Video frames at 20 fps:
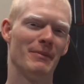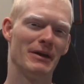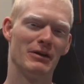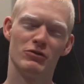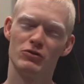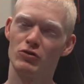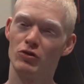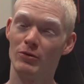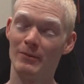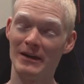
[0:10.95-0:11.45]

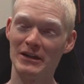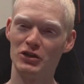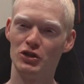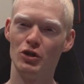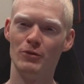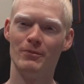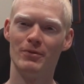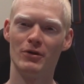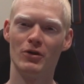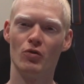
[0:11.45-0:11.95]
Bengals quarterback
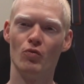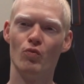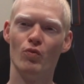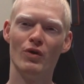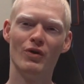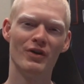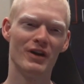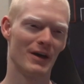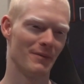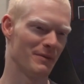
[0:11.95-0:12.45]
Joe Burrow
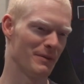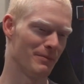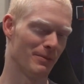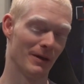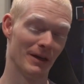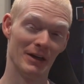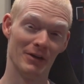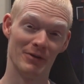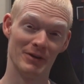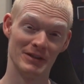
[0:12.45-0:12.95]
will not be
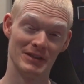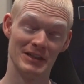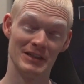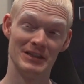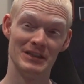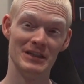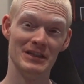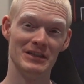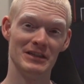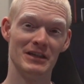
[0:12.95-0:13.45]
playing the rest of the
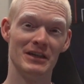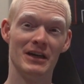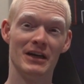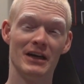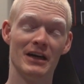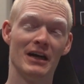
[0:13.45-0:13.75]
season.